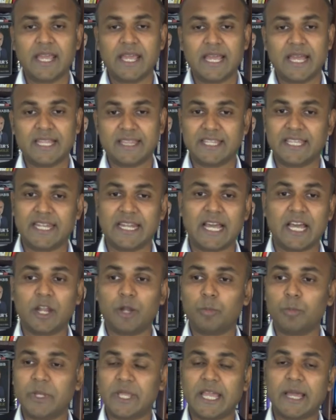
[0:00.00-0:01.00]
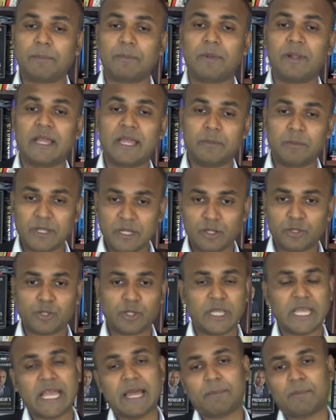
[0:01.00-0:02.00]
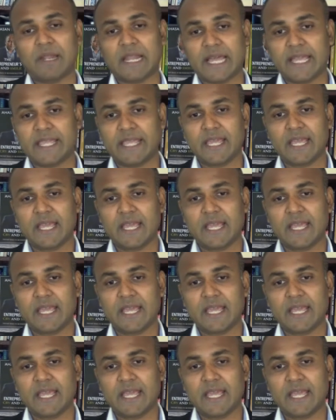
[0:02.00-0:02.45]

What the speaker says: and then I'll be able to apply